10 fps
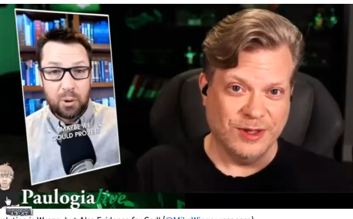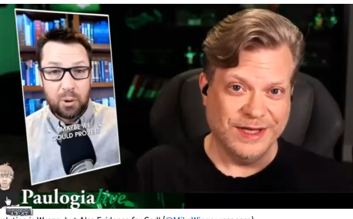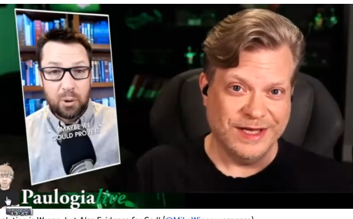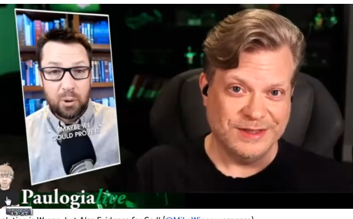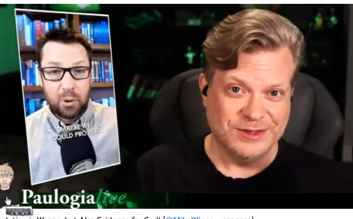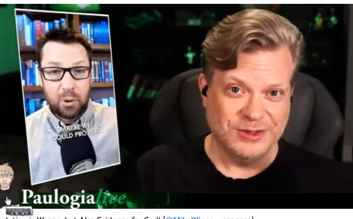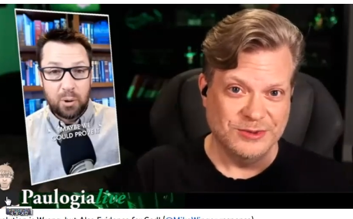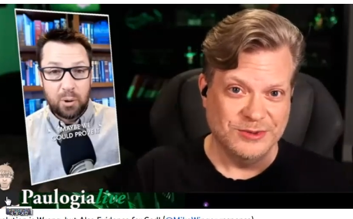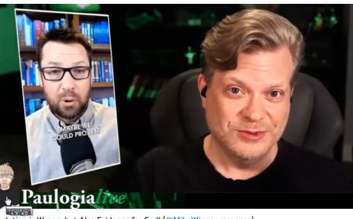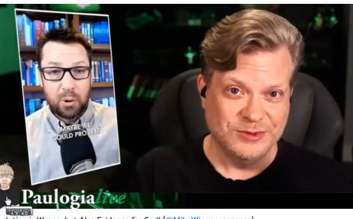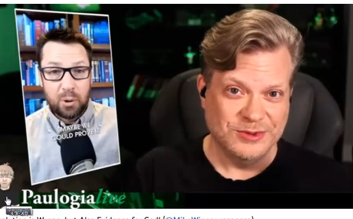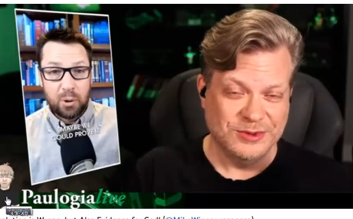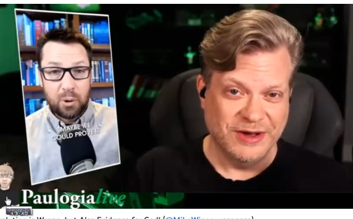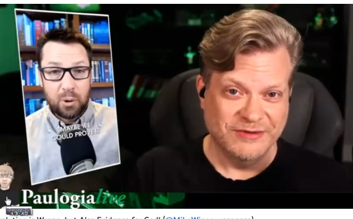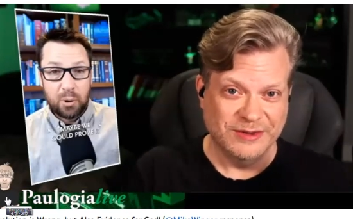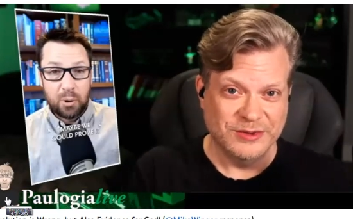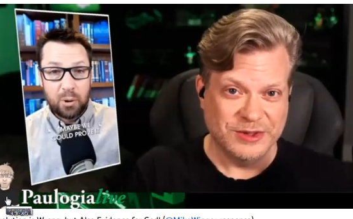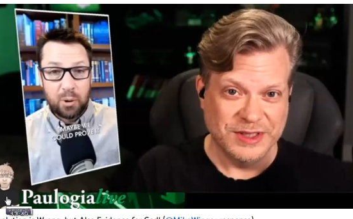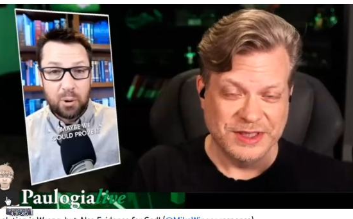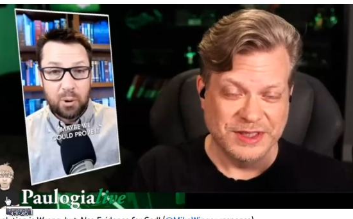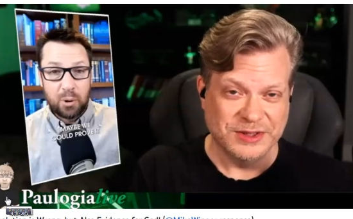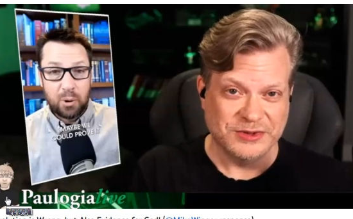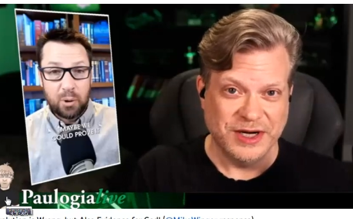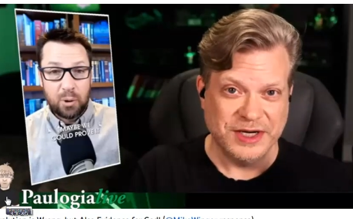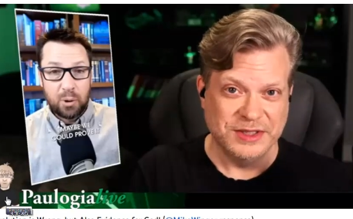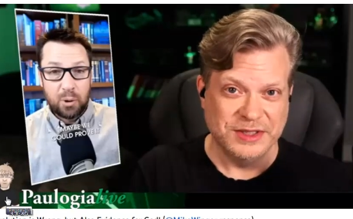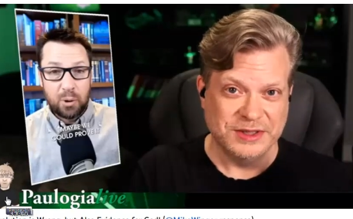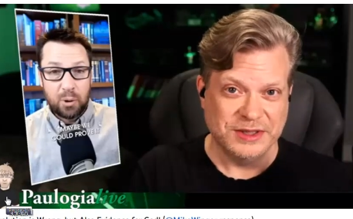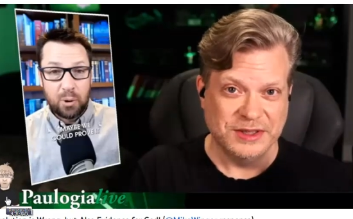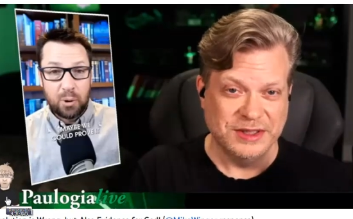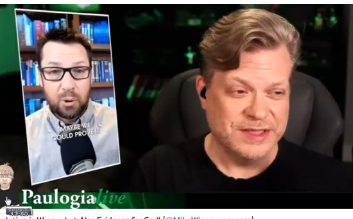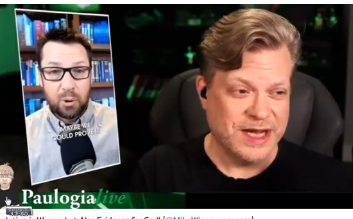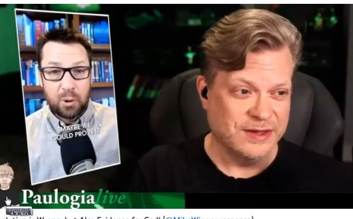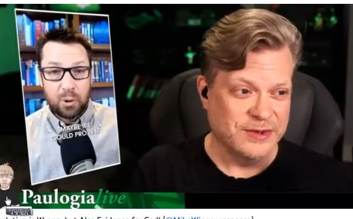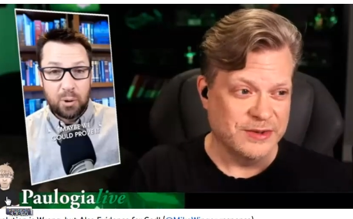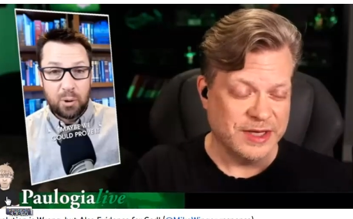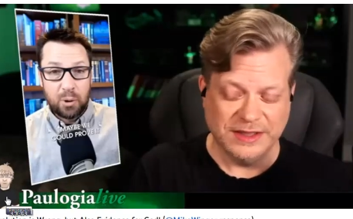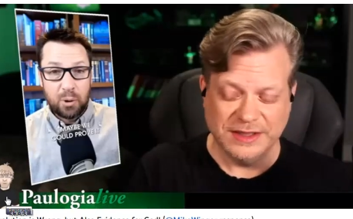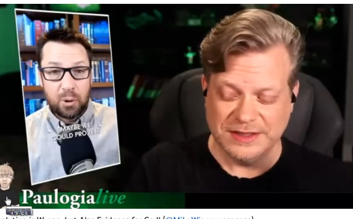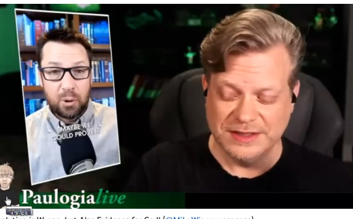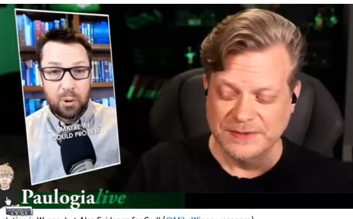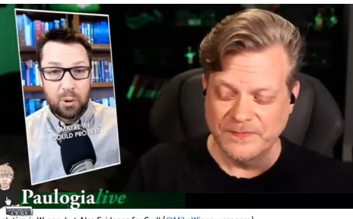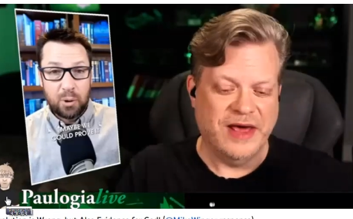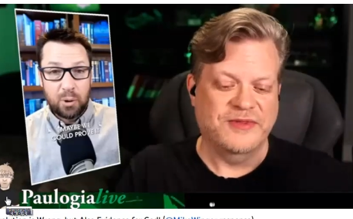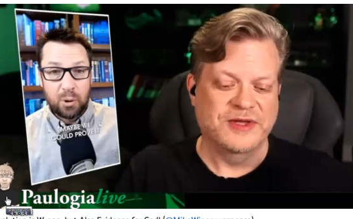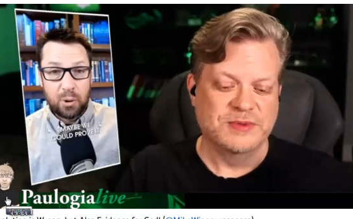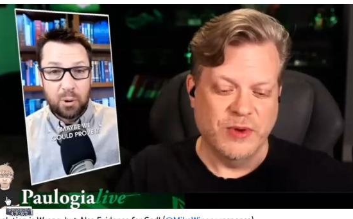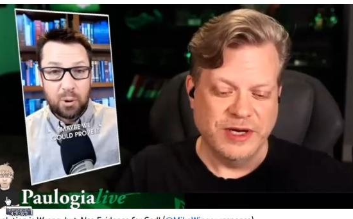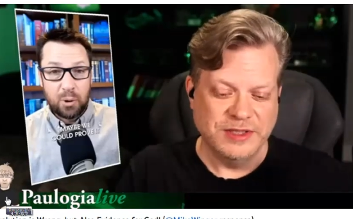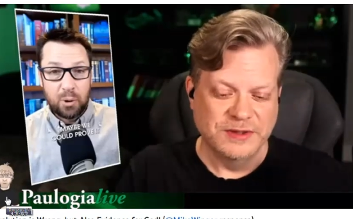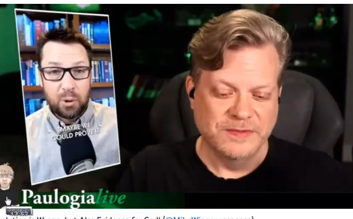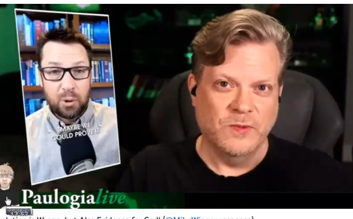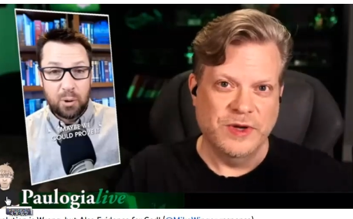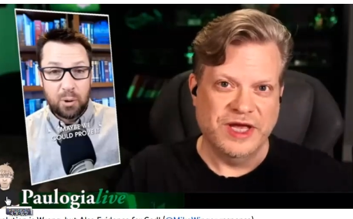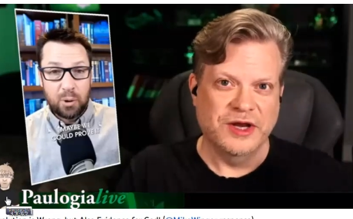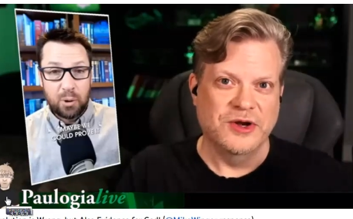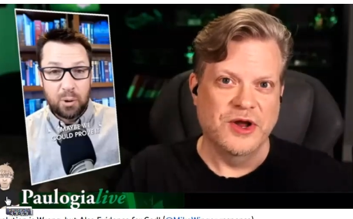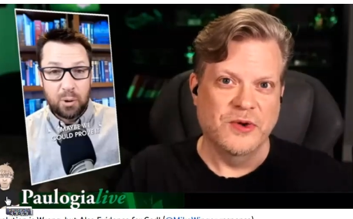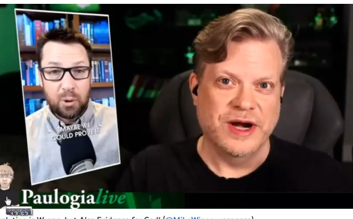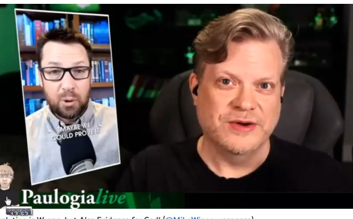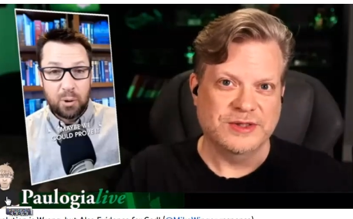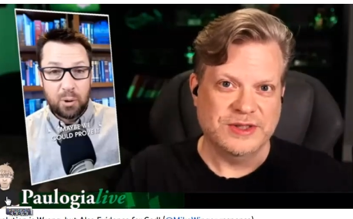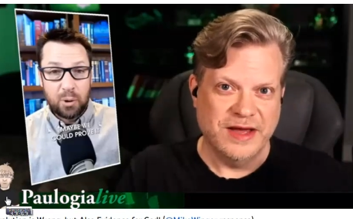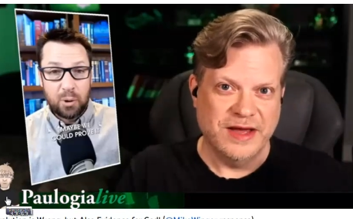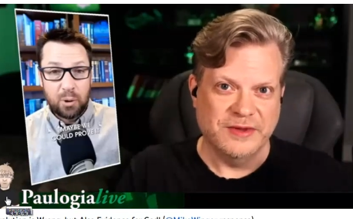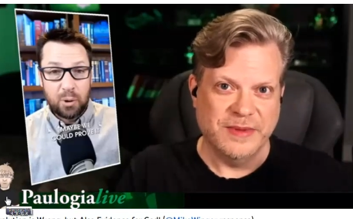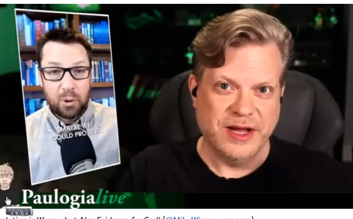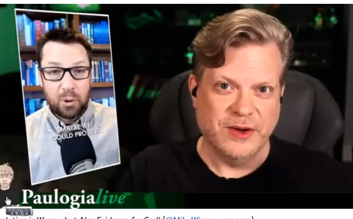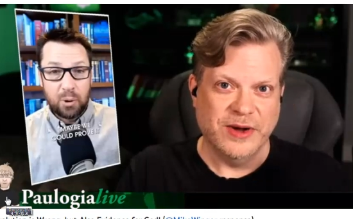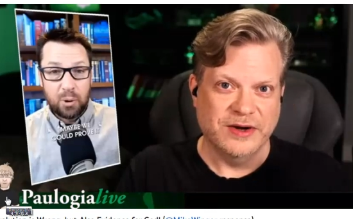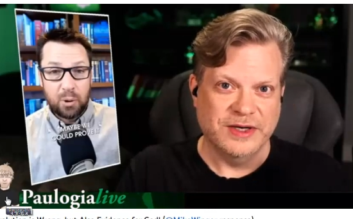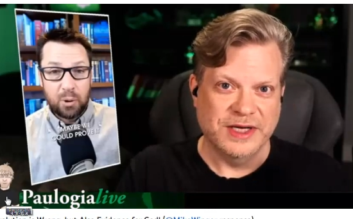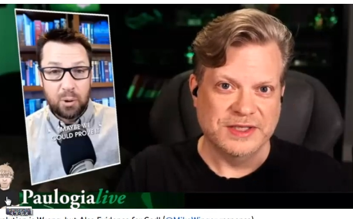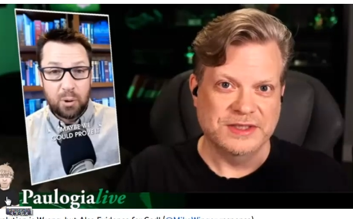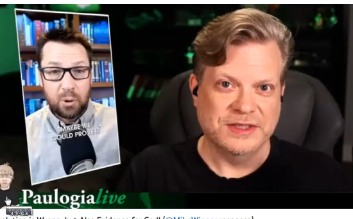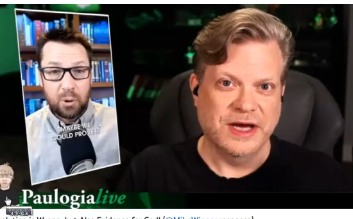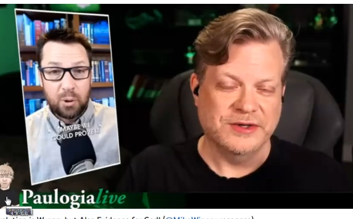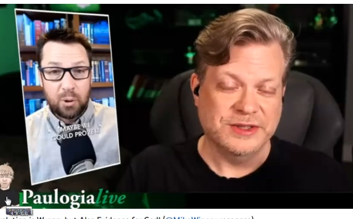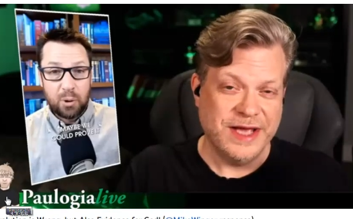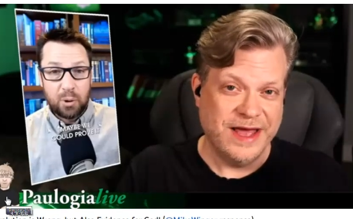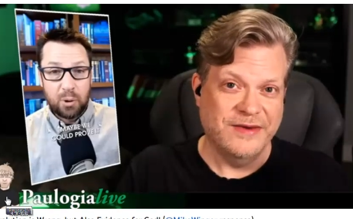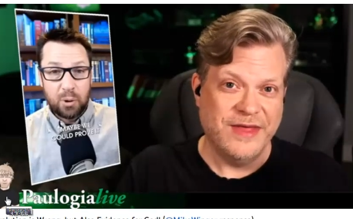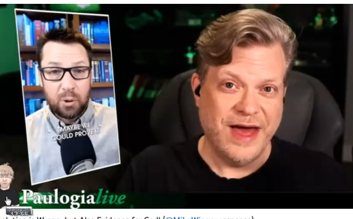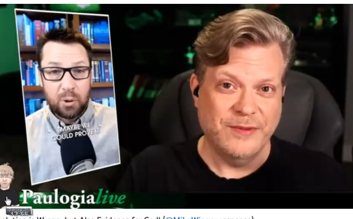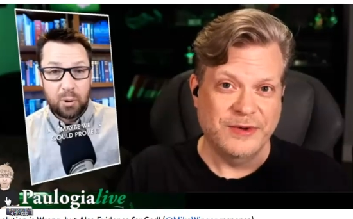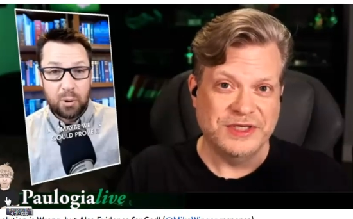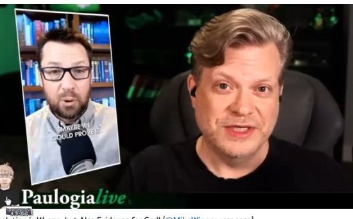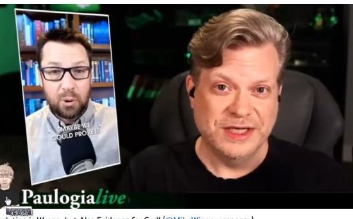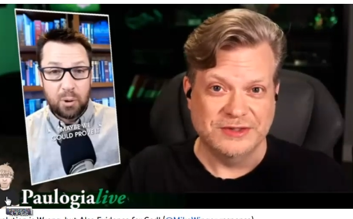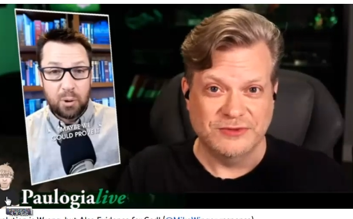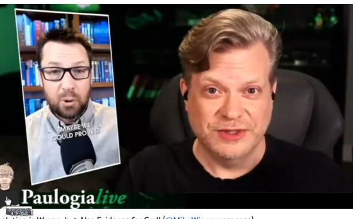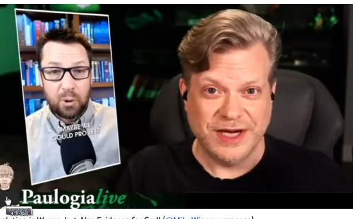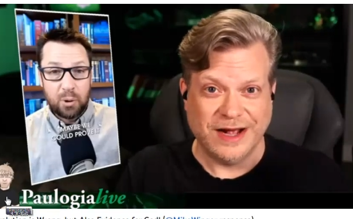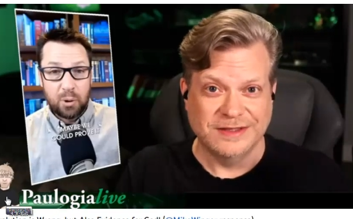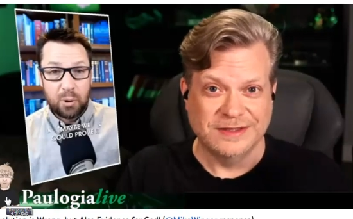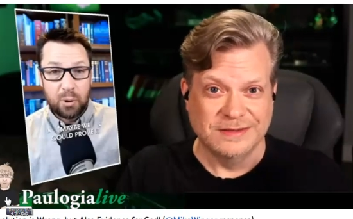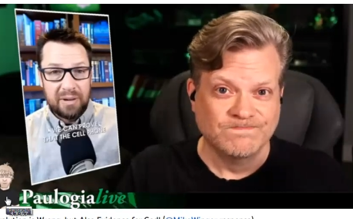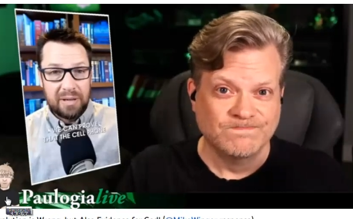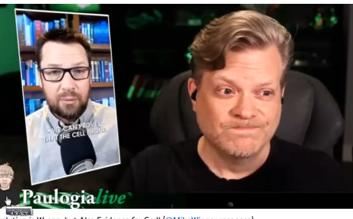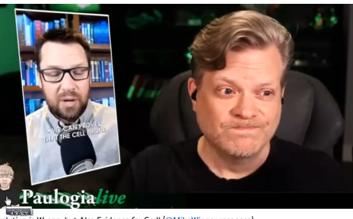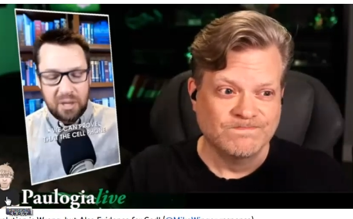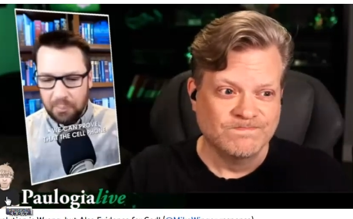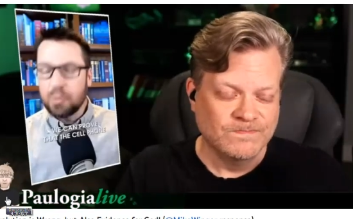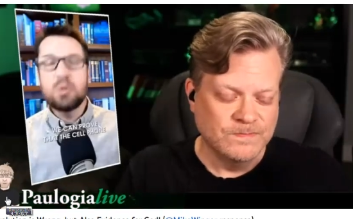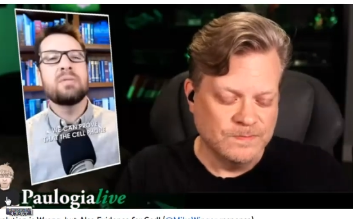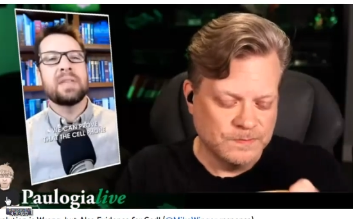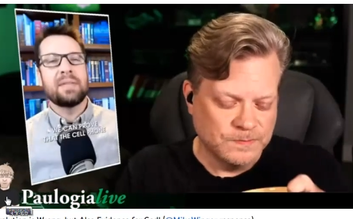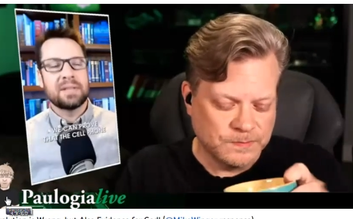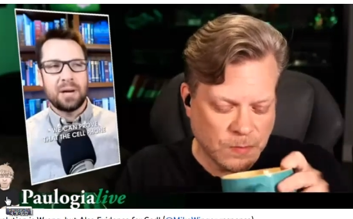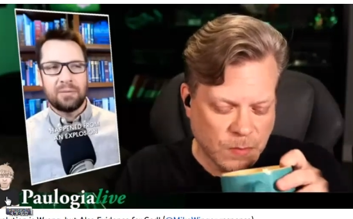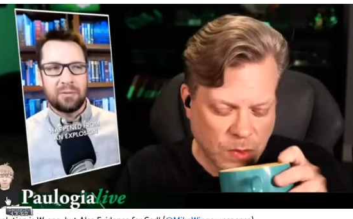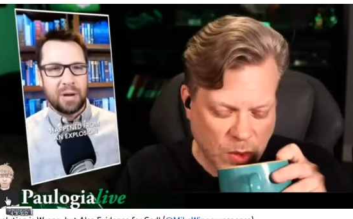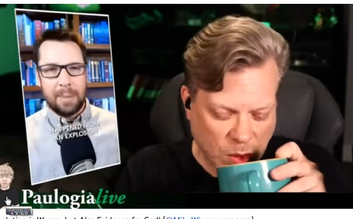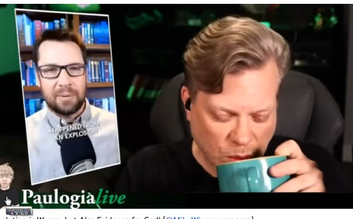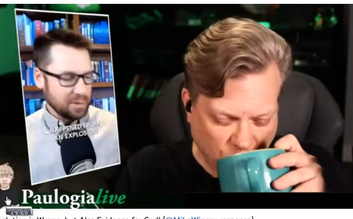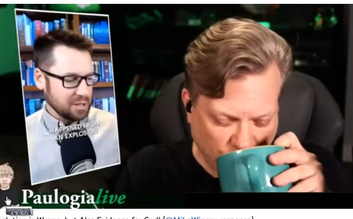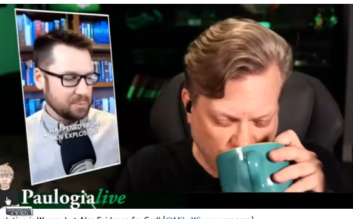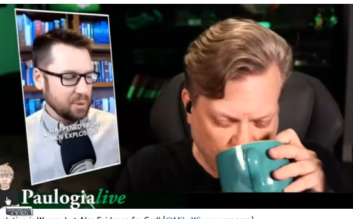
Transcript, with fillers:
Speaker 1: correlate to, to evolution as an illustration is entirely ridiculous. At this point, we can know and understand that Mike Winger doesn't understand that which he rejects. We can prove that the cell phone happened from an